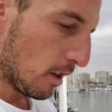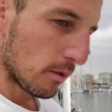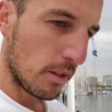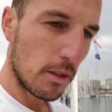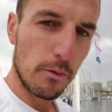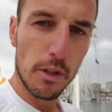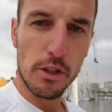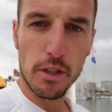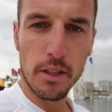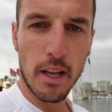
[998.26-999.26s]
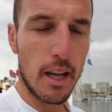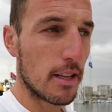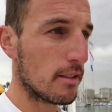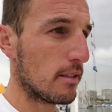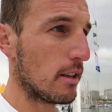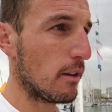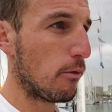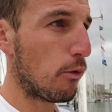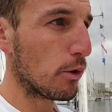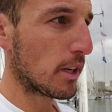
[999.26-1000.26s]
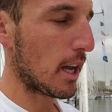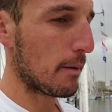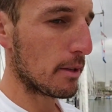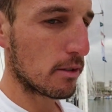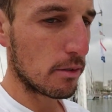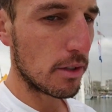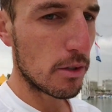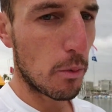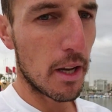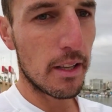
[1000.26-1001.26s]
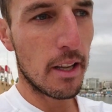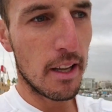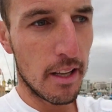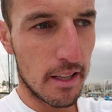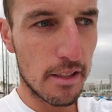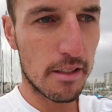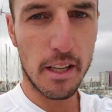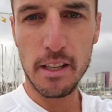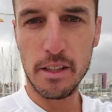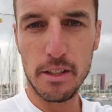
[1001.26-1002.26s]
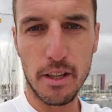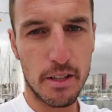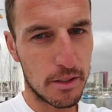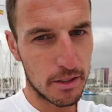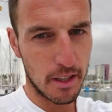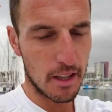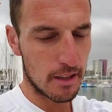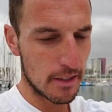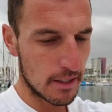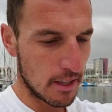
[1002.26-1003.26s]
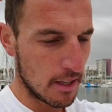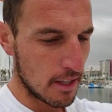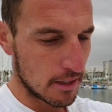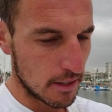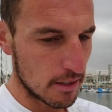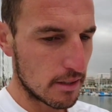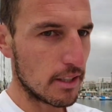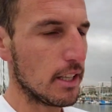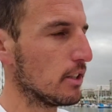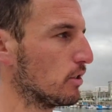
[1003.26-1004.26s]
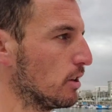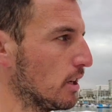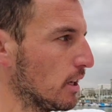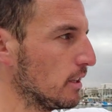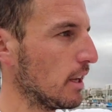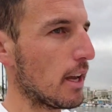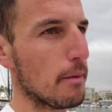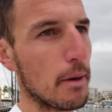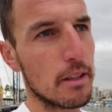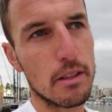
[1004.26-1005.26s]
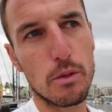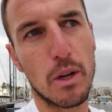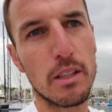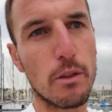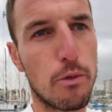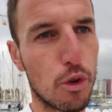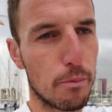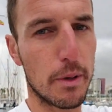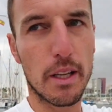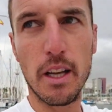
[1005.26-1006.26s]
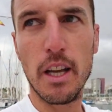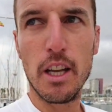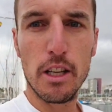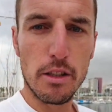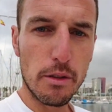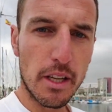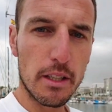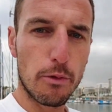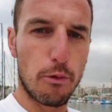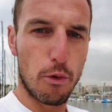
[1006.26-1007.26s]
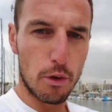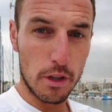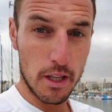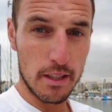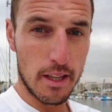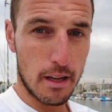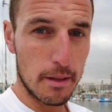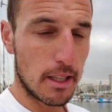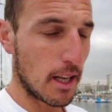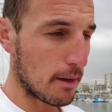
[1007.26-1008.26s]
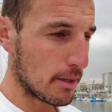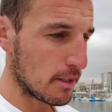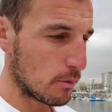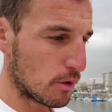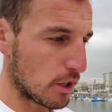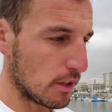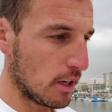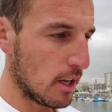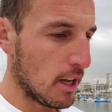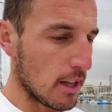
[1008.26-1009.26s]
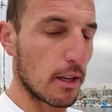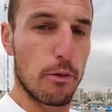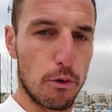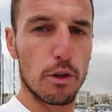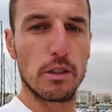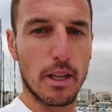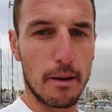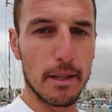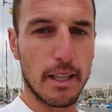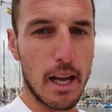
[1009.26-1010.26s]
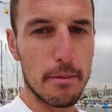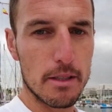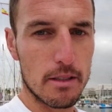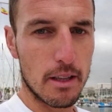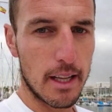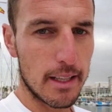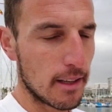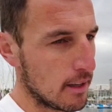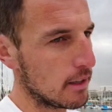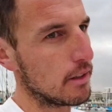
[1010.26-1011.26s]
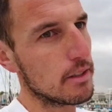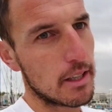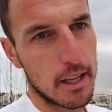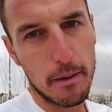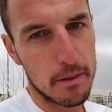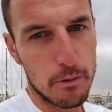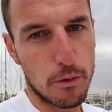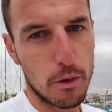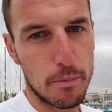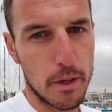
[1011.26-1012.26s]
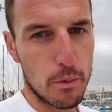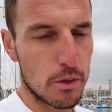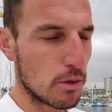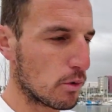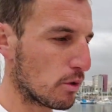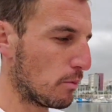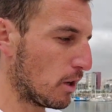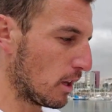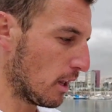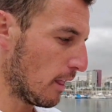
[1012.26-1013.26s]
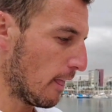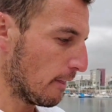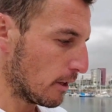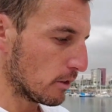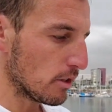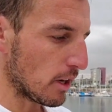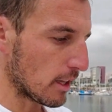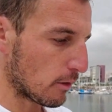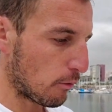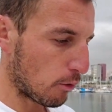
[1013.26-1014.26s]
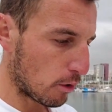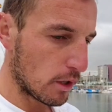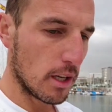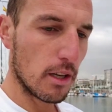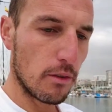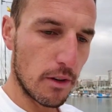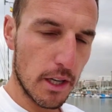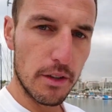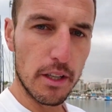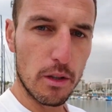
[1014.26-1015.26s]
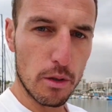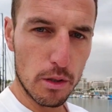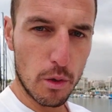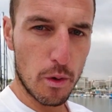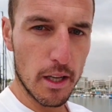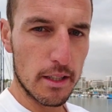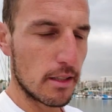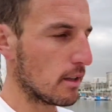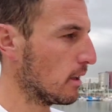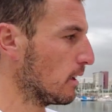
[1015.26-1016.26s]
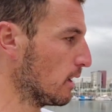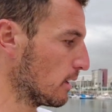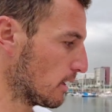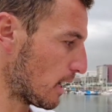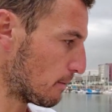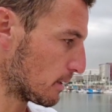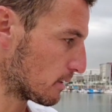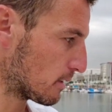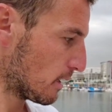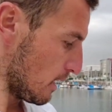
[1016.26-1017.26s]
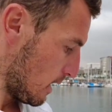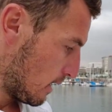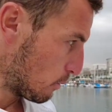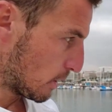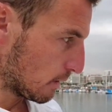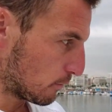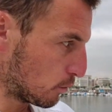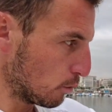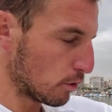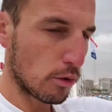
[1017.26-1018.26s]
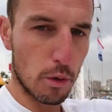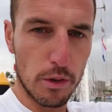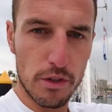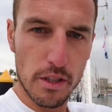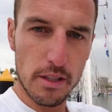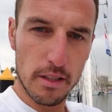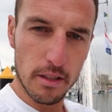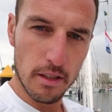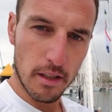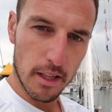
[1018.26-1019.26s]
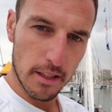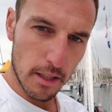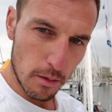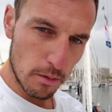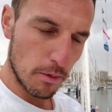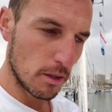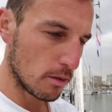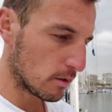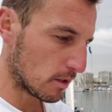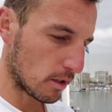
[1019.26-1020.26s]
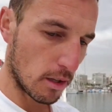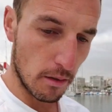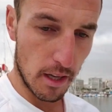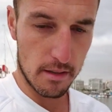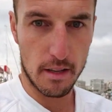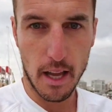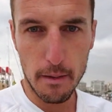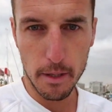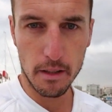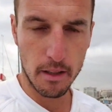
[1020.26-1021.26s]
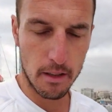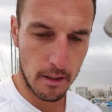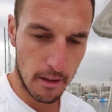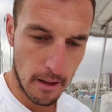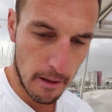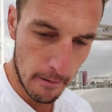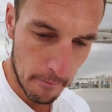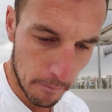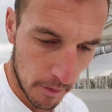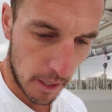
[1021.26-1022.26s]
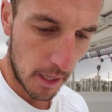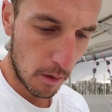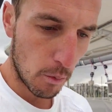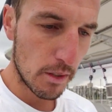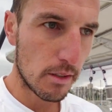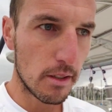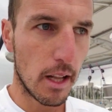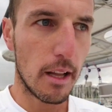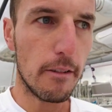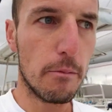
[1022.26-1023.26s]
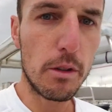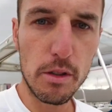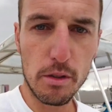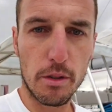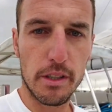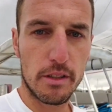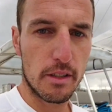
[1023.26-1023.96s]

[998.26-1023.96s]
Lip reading: This version has 4 cabins. So there's one in the center, you're gonna love it. There's each in the Emma, and there's one in the forepeak. So you get 4 double cabins, which are like 4 double cabins, not like there's a cabin of forepeak which is too small. No, these are like 4 very good quality cabins. We have 2 storages, and they could be used, as a cabin, and we still have more storage.